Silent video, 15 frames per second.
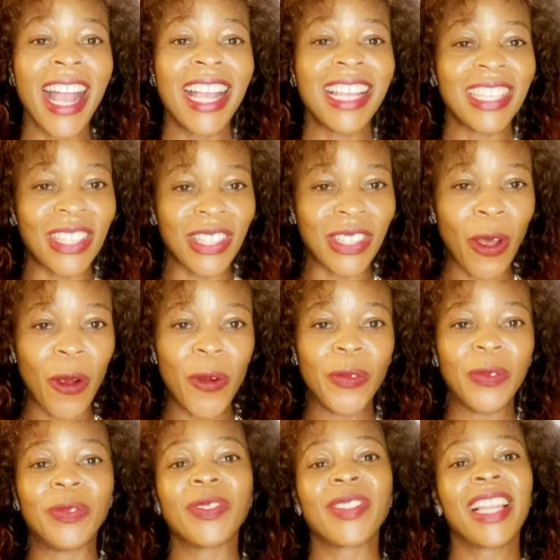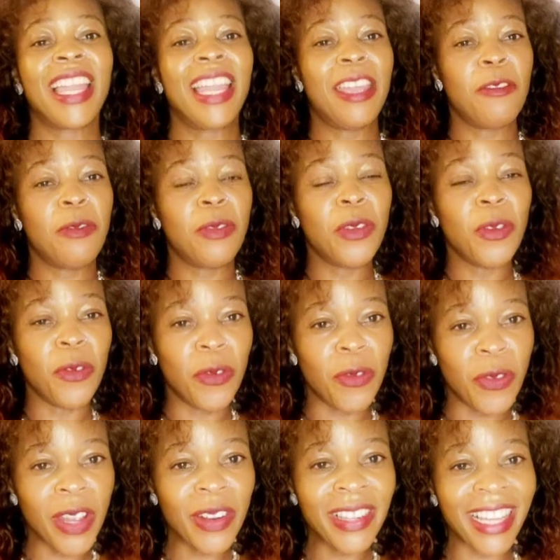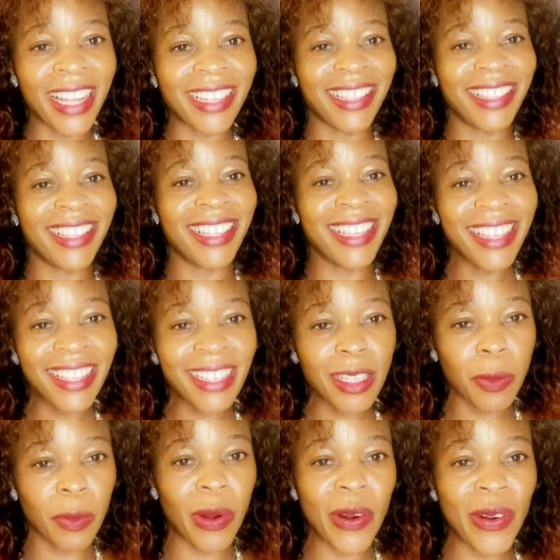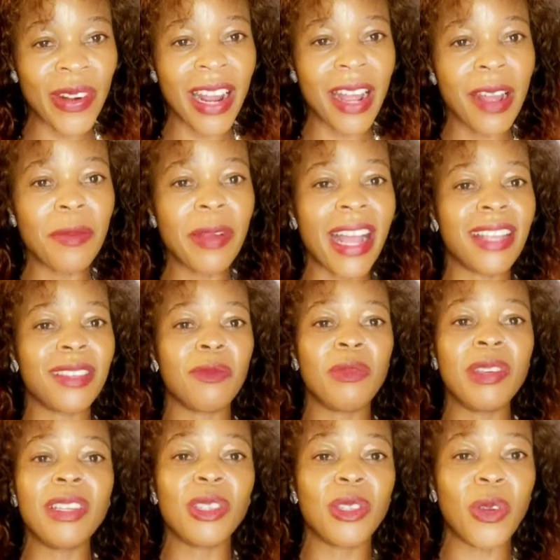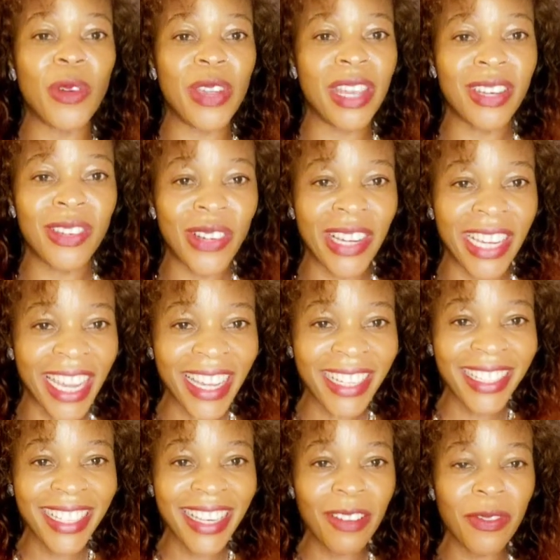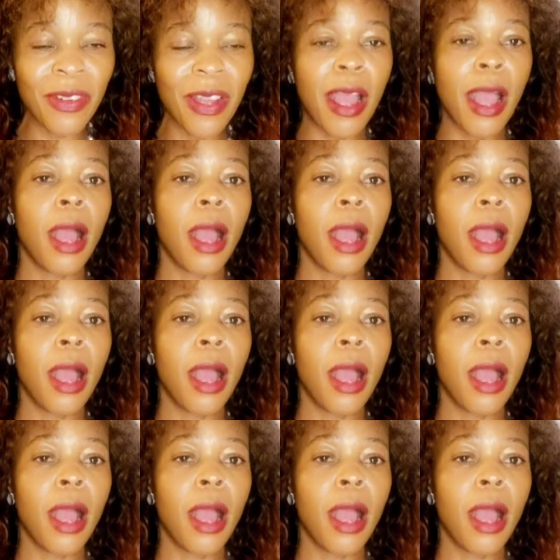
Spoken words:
So if you feel that this program has been so educative,